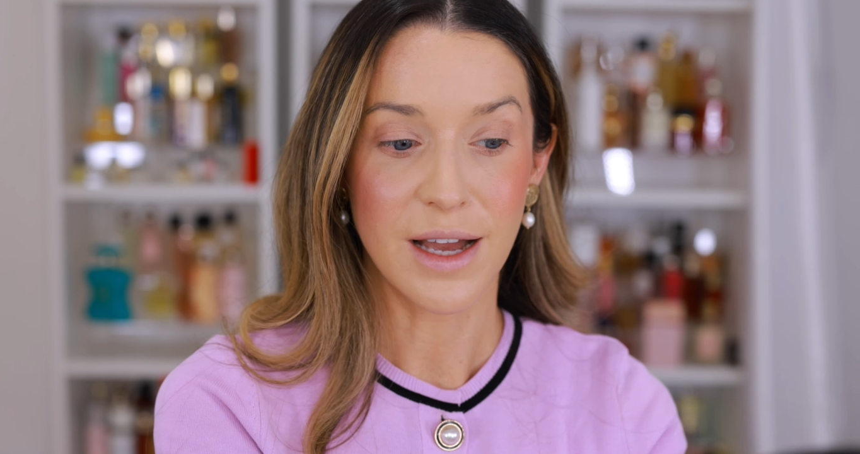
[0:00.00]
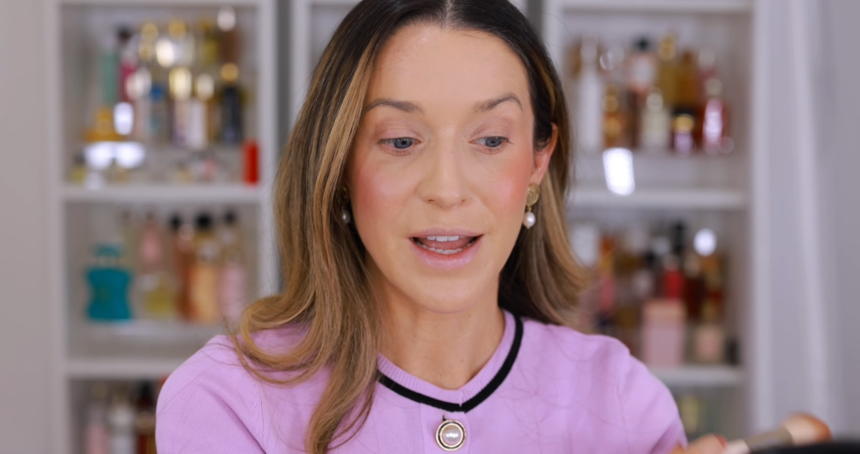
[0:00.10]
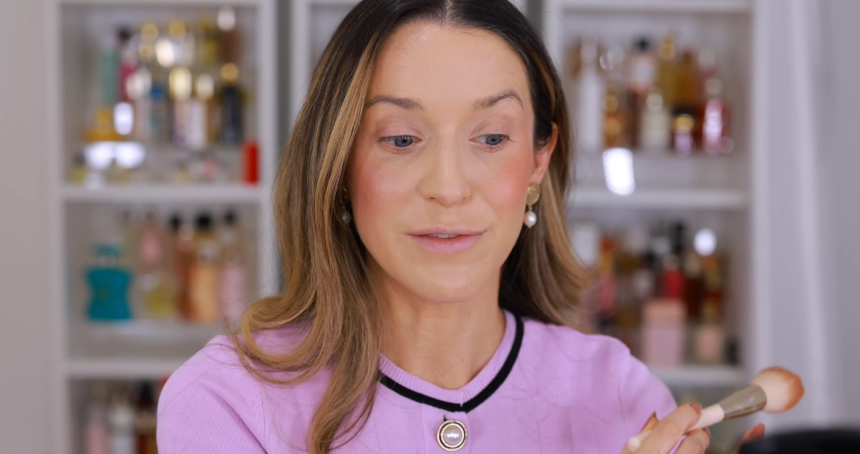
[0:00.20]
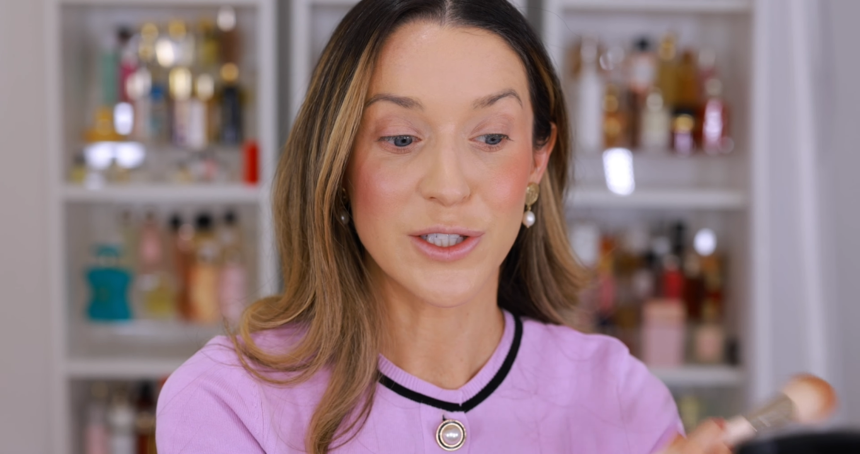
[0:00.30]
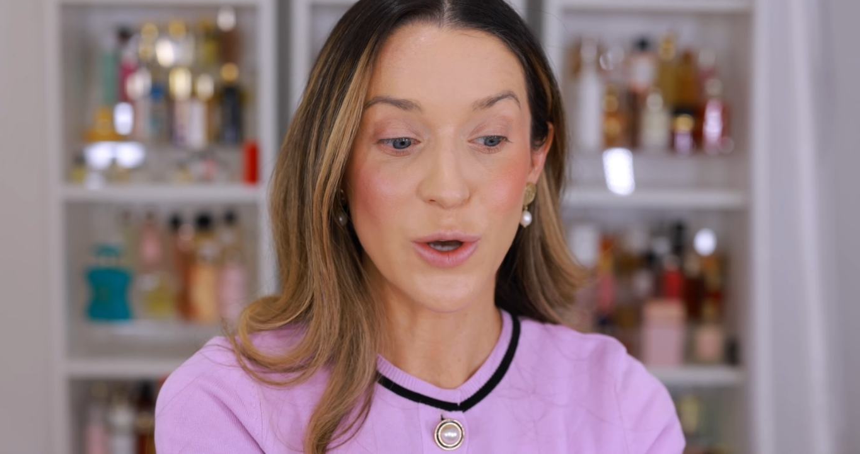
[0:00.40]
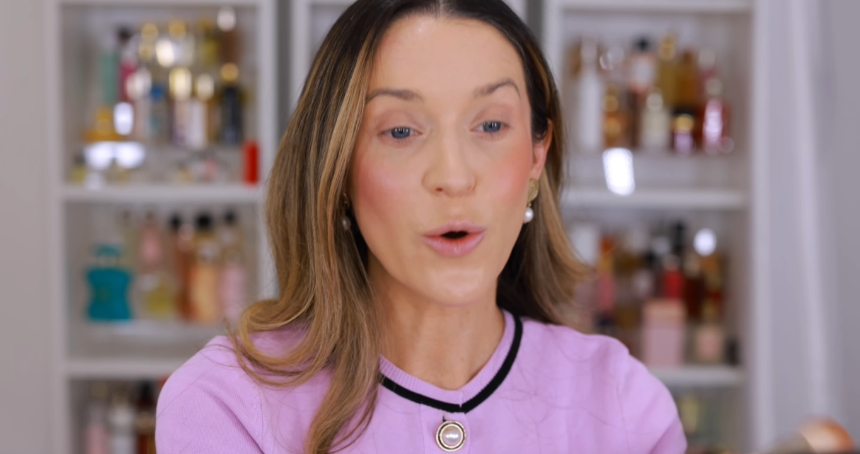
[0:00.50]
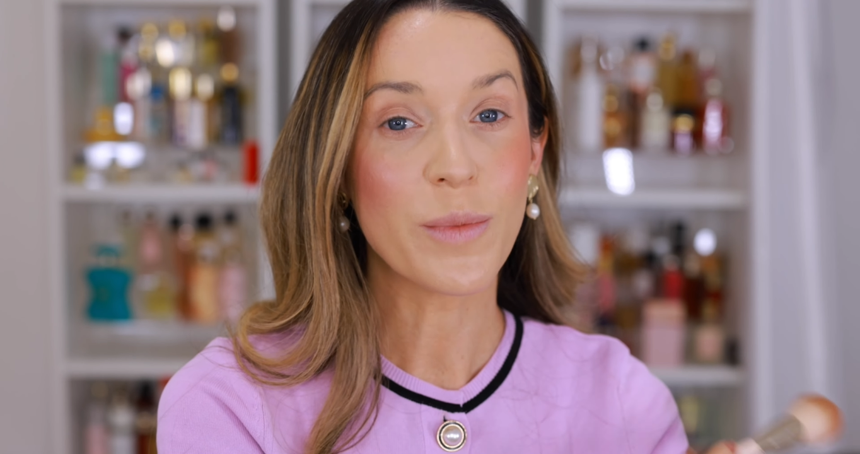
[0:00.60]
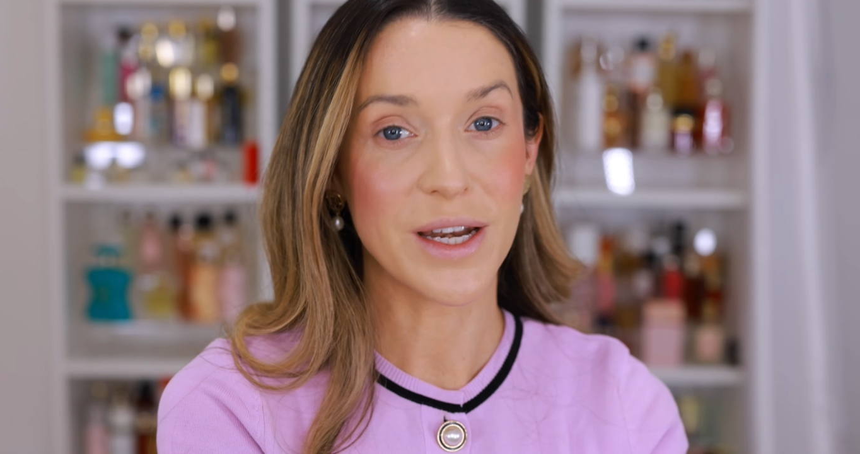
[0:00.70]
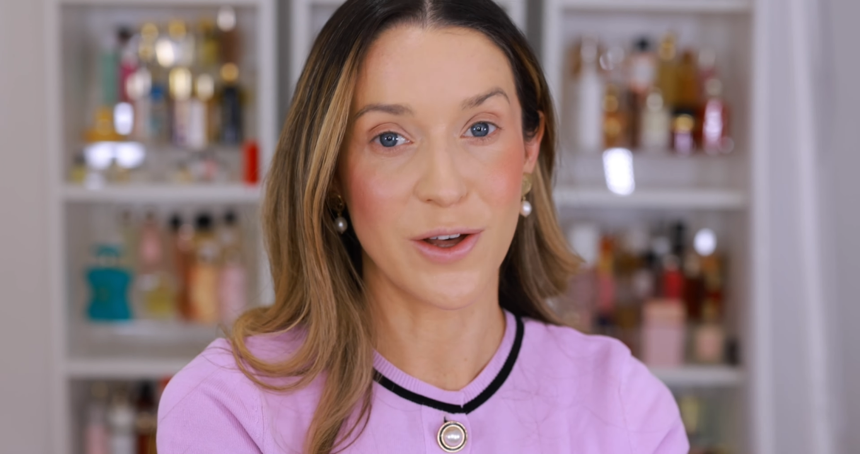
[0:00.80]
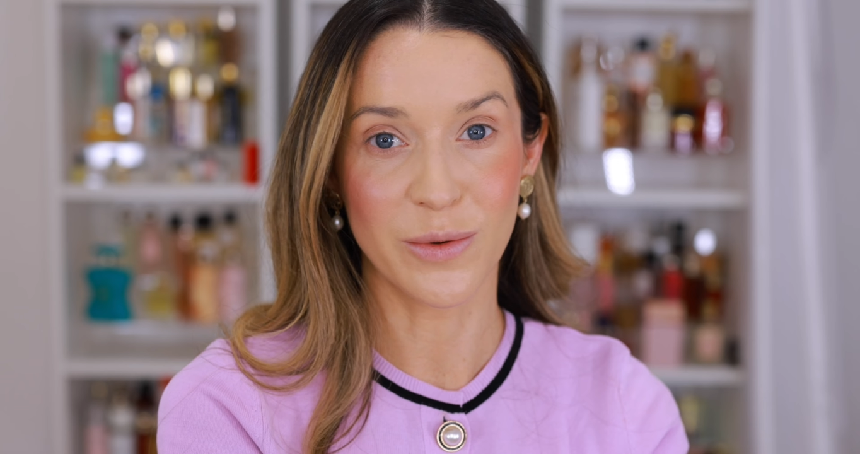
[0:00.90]
I have so
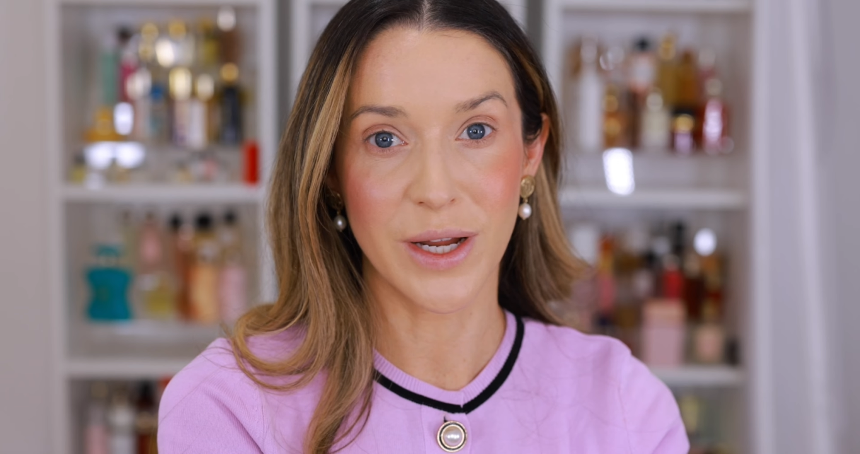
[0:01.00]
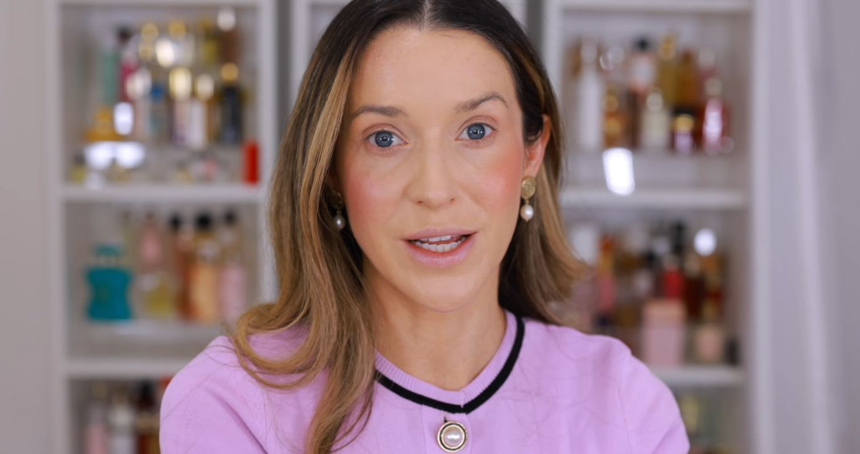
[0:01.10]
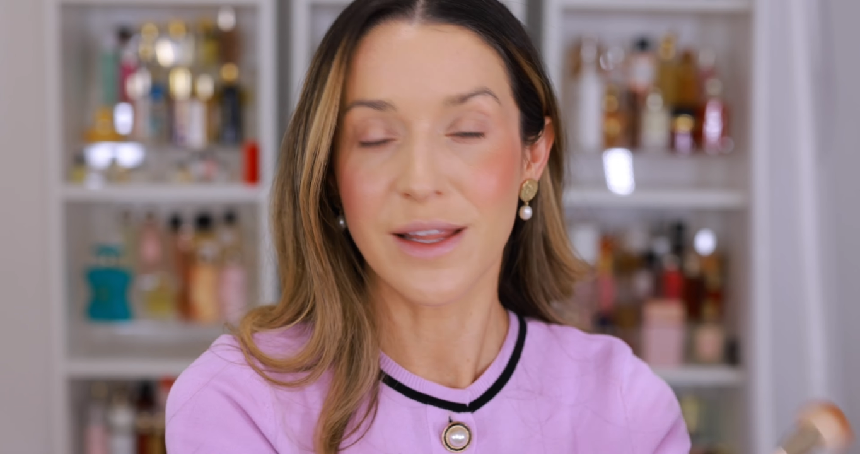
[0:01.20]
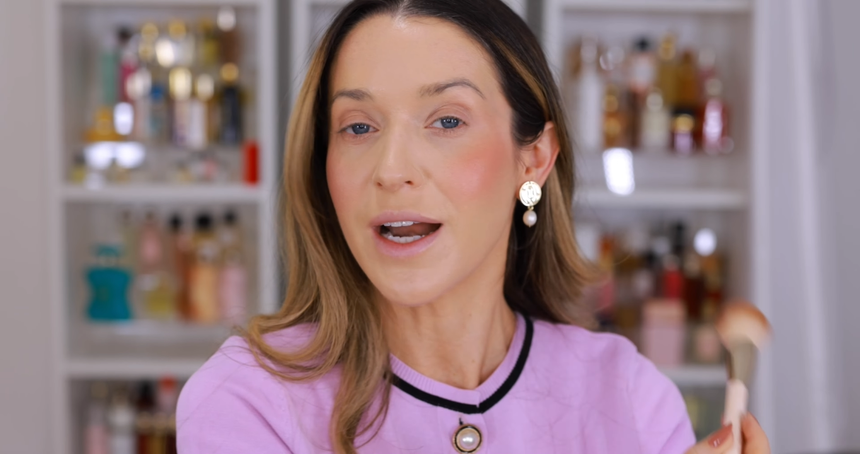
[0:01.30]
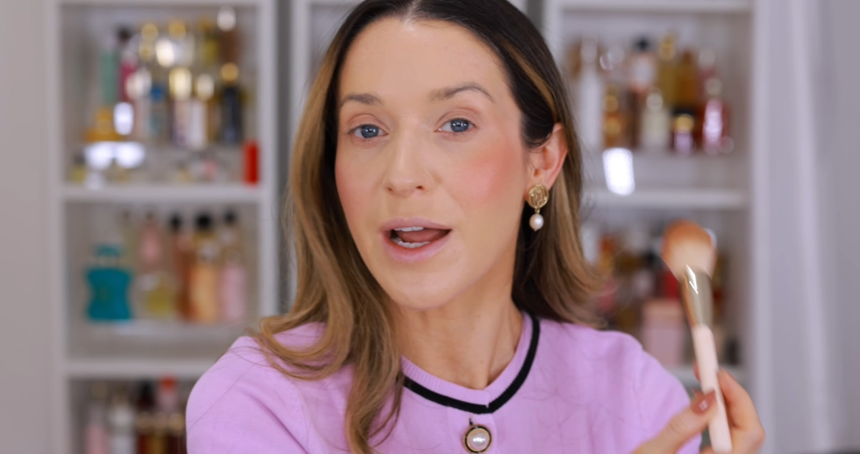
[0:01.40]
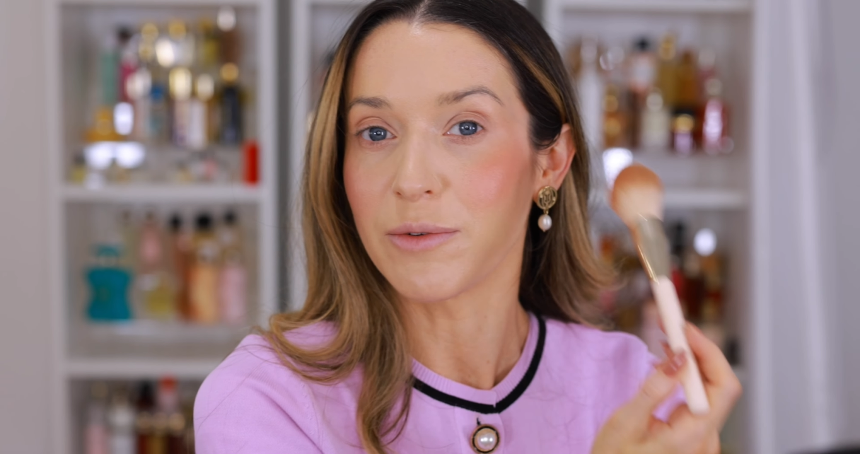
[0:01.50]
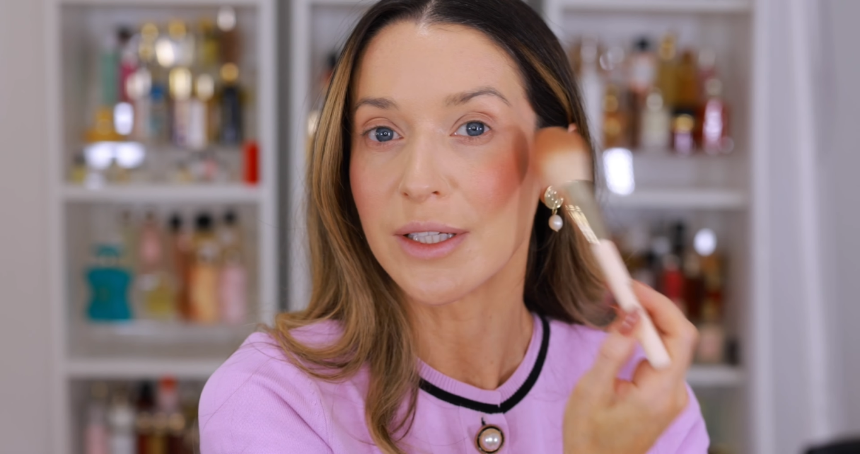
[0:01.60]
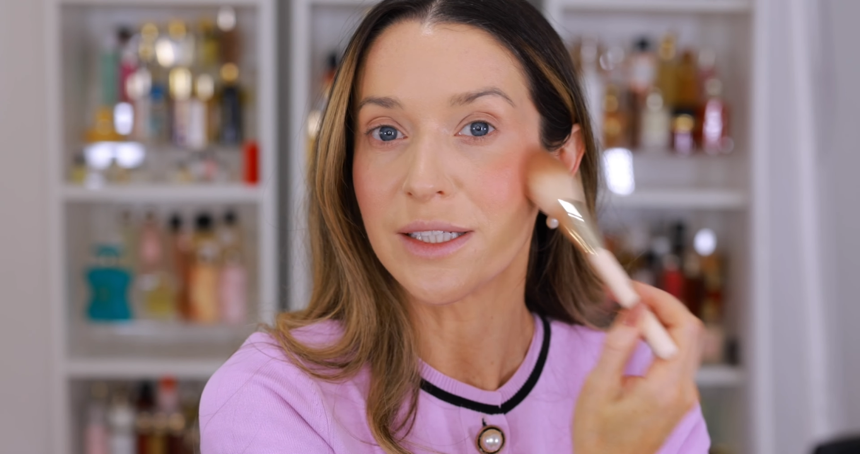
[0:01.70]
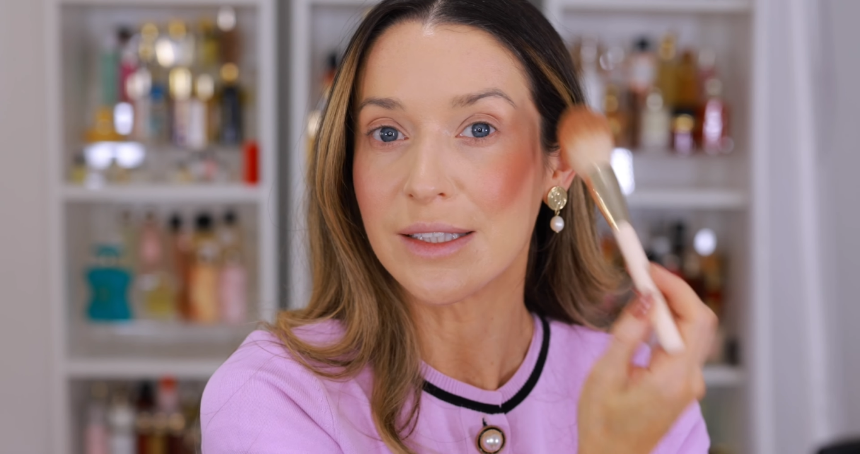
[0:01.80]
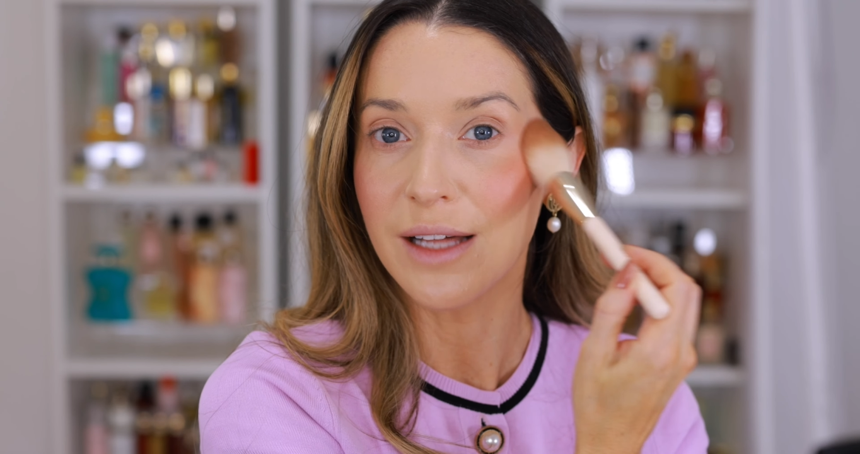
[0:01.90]
many already that I
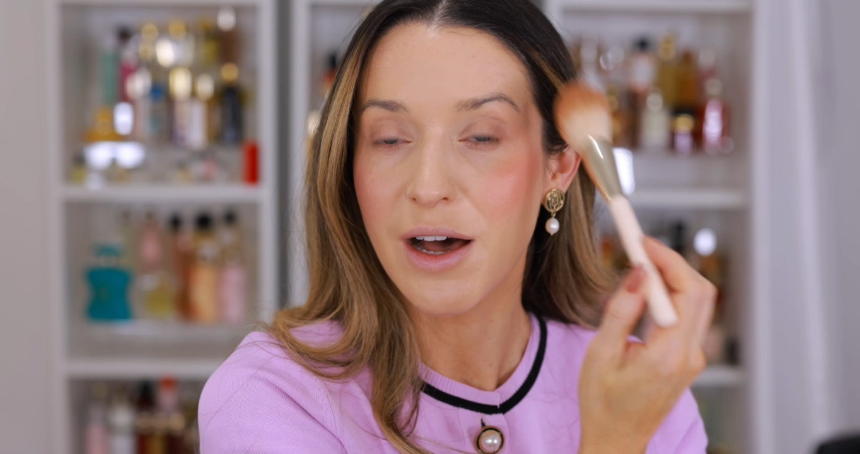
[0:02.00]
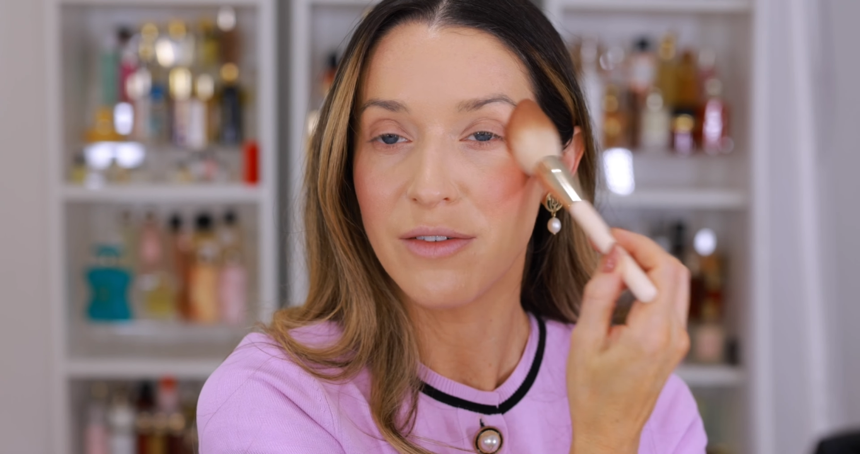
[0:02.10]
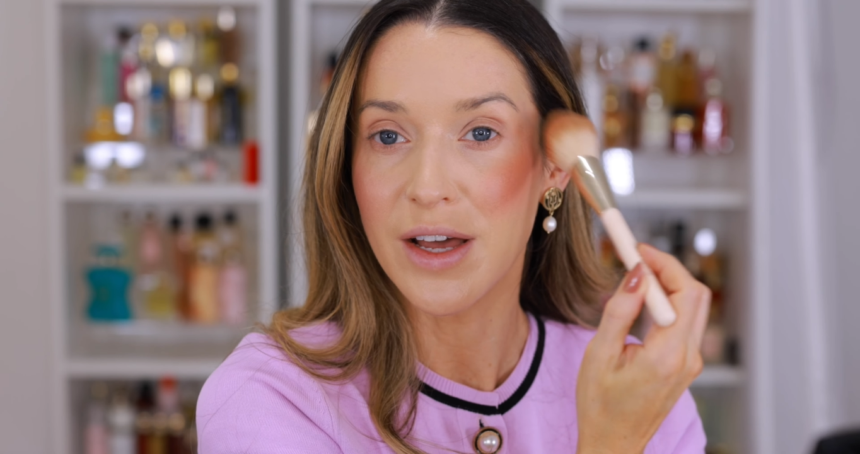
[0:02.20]
really love,